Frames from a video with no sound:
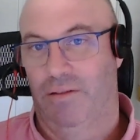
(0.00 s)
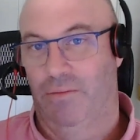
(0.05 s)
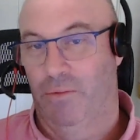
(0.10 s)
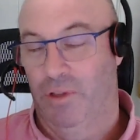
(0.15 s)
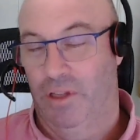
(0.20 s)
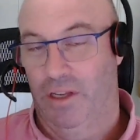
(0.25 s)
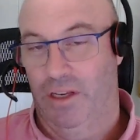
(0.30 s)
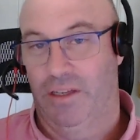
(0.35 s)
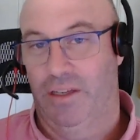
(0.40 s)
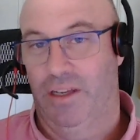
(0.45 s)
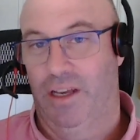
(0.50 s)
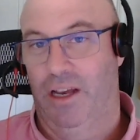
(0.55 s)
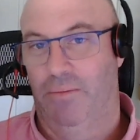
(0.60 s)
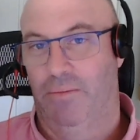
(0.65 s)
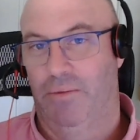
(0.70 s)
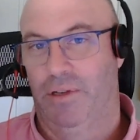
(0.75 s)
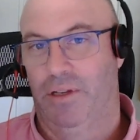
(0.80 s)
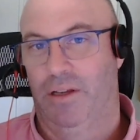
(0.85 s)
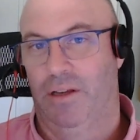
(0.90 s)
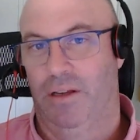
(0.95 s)
will
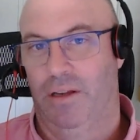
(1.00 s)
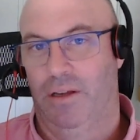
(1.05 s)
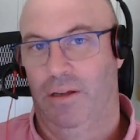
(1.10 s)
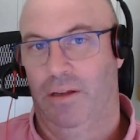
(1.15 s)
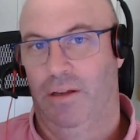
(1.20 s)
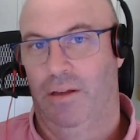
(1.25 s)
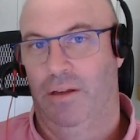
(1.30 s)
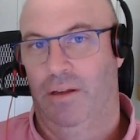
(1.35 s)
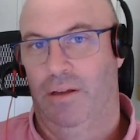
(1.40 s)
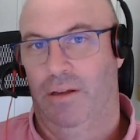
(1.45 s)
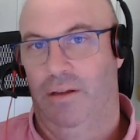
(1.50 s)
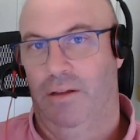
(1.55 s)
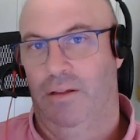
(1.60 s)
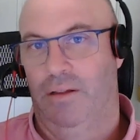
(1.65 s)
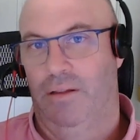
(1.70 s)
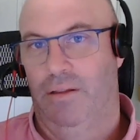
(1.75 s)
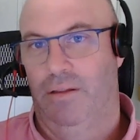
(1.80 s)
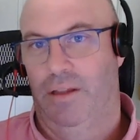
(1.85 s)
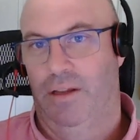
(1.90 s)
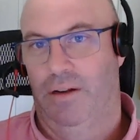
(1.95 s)
accept,
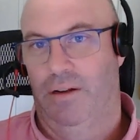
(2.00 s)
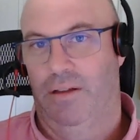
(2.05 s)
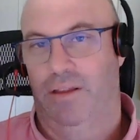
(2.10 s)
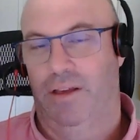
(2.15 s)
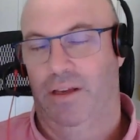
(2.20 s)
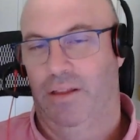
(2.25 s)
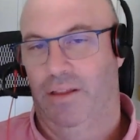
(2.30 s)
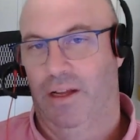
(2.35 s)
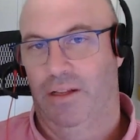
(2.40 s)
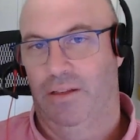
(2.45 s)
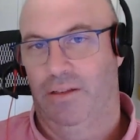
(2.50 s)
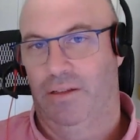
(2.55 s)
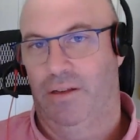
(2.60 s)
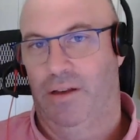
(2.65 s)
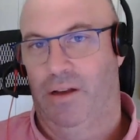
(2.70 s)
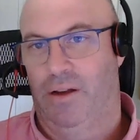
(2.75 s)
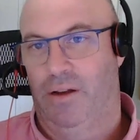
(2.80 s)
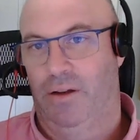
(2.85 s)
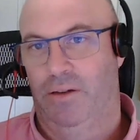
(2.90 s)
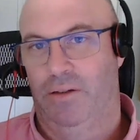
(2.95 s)
then I think that's
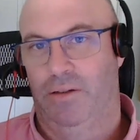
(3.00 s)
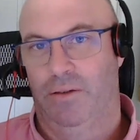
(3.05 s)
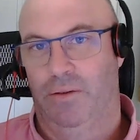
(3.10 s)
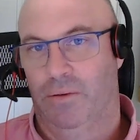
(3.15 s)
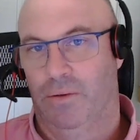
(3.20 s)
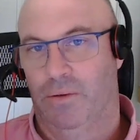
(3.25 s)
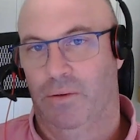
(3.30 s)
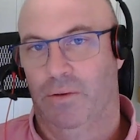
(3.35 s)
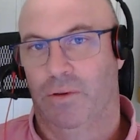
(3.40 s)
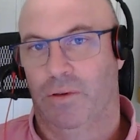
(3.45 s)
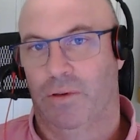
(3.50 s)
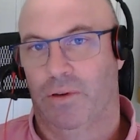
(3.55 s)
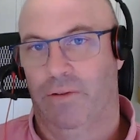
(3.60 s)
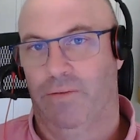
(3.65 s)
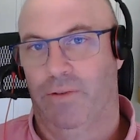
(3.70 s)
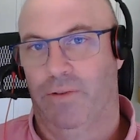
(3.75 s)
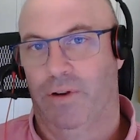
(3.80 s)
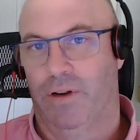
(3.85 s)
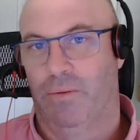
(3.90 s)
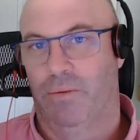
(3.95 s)
going to augur
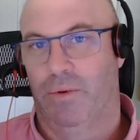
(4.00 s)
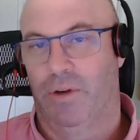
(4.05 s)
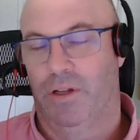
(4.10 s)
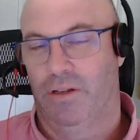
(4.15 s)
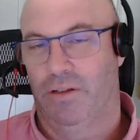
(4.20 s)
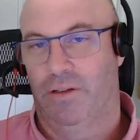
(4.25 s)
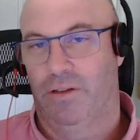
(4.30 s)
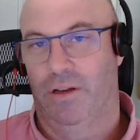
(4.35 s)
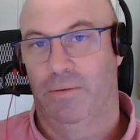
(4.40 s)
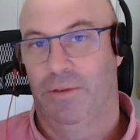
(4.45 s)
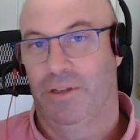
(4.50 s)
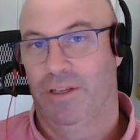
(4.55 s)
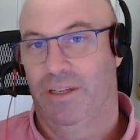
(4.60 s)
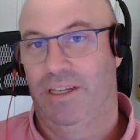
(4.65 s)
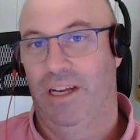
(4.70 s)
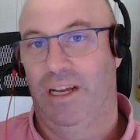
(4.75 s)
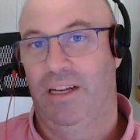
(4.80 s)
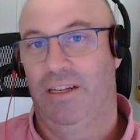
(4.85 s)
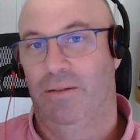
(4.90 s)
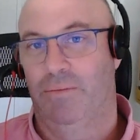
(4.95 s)
very well in terms of
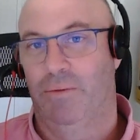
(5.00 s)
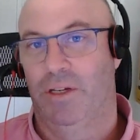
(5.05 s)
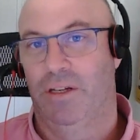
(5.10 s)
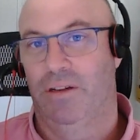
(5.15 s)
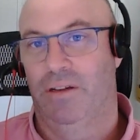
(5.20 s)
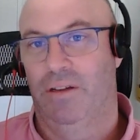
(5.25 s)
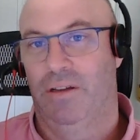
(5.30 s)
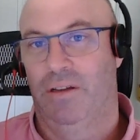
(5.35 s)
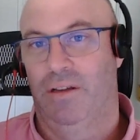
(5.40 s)
sentiment